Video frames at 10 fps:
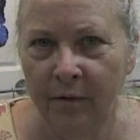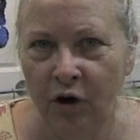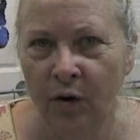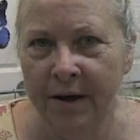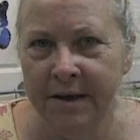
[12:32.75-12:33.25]

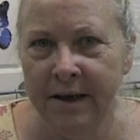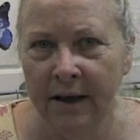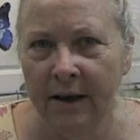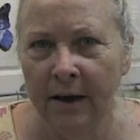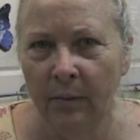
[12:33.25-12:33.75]
you can see
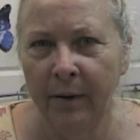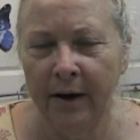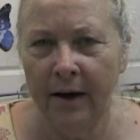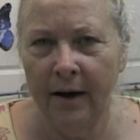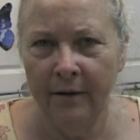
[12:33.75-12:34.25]
a little
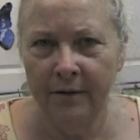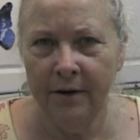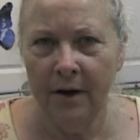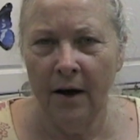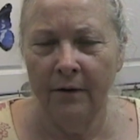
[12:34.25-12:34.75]
bit of,
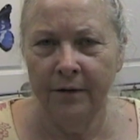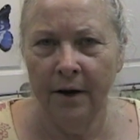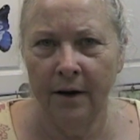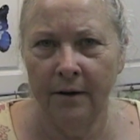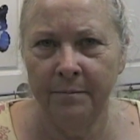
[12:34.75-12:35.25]
of
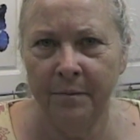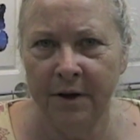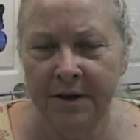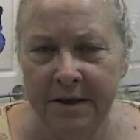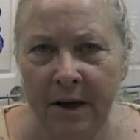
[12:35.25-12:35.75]
the,
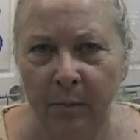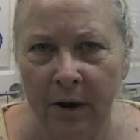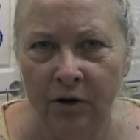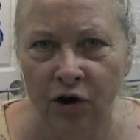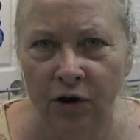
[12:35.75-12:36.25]
the
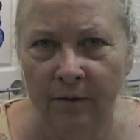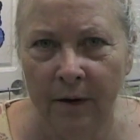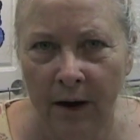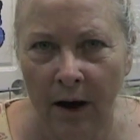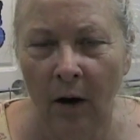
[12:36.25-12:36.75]
seepage
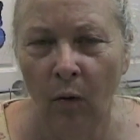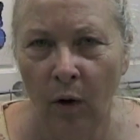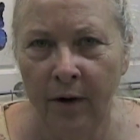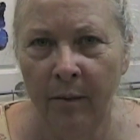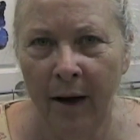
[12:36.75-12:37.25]

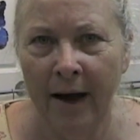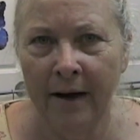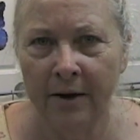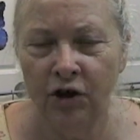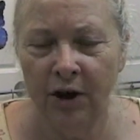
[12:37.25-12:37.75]
where the
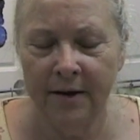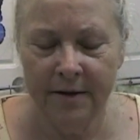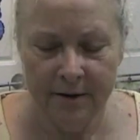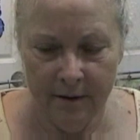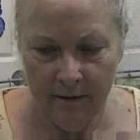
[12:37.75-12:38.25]
bandage
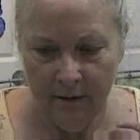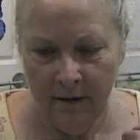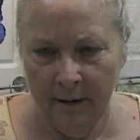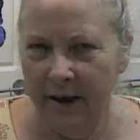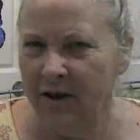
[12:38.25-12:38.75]
is.
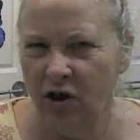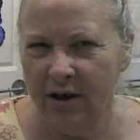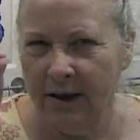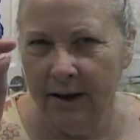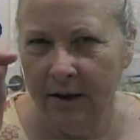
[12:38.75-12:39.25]
Uh, it's
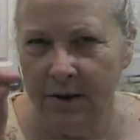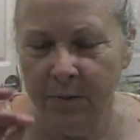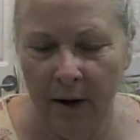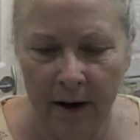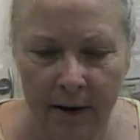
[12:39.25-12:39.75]
just a little
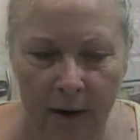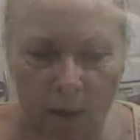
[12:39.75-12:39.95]
spot.